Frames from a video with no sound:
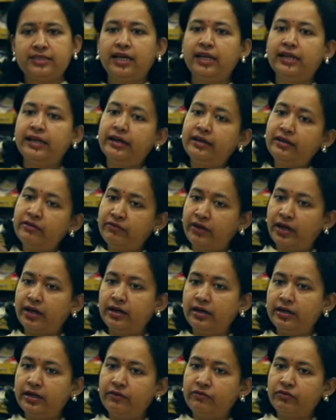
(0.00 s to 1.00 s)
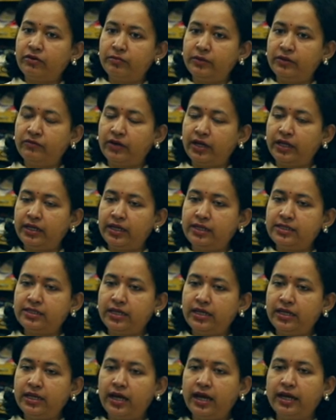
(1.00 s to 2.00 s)
I'll get a faculty from the finance
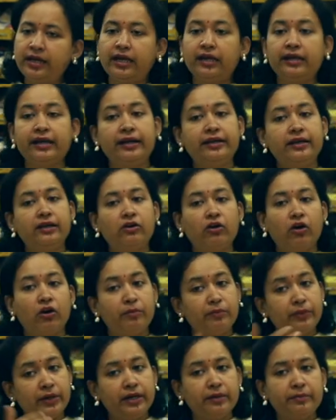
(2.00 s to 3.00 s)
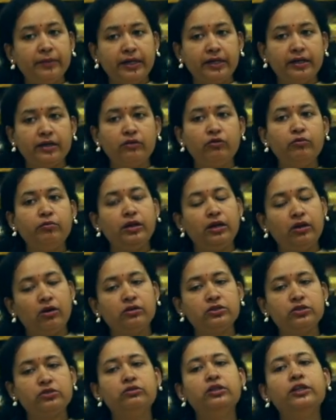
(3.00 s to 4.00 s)
area and I'll get a corporate mentor who
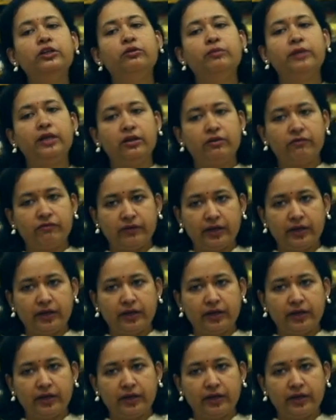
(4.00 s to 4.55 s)
belongs to the domain of